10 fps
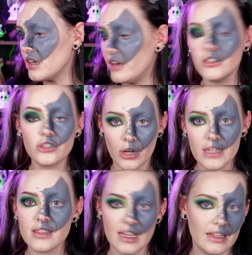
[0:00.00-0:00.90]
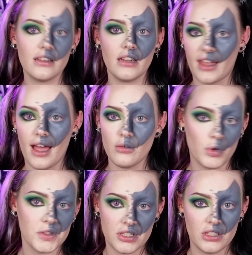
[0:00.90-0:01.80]
have you tried telling a cat
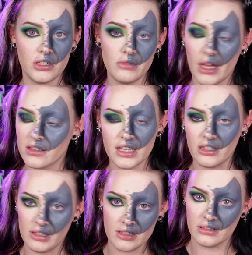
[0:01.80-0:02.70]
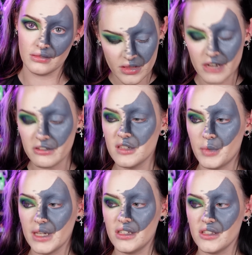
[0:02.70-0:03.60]
what to do? Like, they don't listen. Their
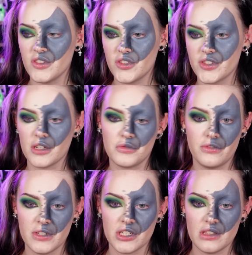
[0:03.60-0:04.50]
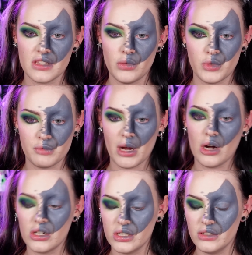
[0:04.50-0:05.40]
independence and self-sufficiency was
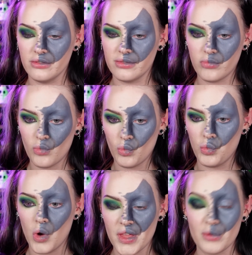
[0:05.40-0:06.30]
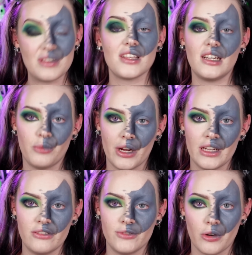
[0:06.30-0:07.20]
part of what they were
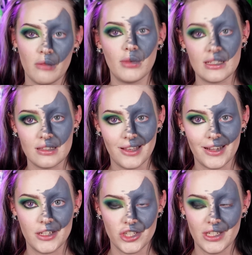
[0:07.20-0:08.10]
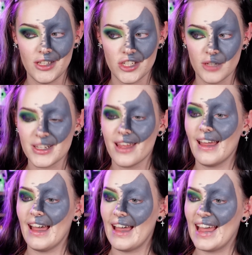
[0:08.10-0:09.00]
celebrated for in places like ancient Egypt.
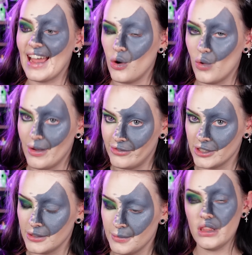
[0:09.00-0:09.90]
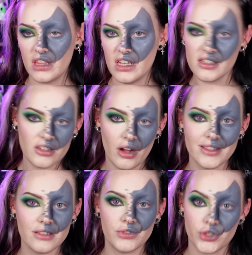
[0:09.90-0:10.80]
However, these
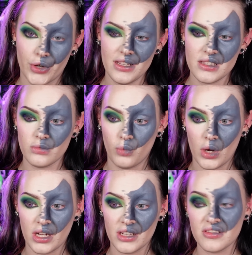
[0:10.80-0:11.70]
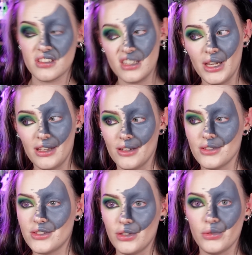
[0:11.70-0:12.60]
kinds of traits were
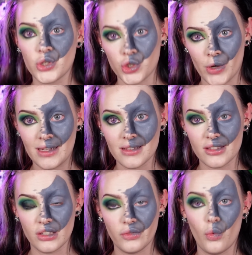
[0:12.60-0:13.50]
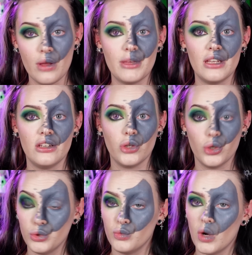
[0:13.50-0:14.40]
similar to the traits of women
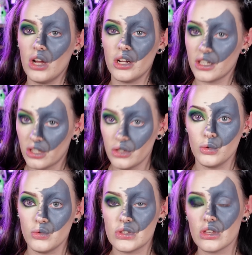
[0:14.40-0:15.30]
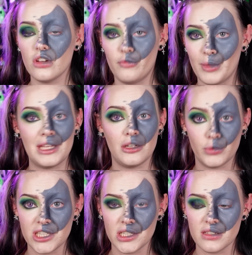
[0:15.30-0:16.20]
who were accused of being
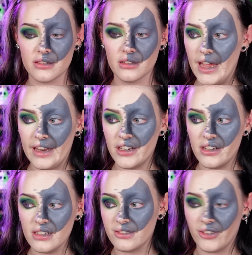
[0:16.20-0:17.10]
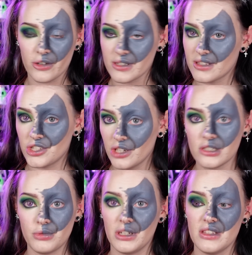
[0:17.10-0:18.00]
witches. And as far as the
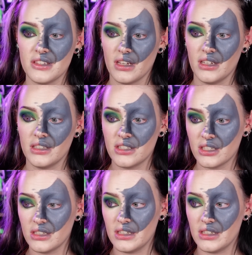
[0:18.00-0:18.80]
church were concerned,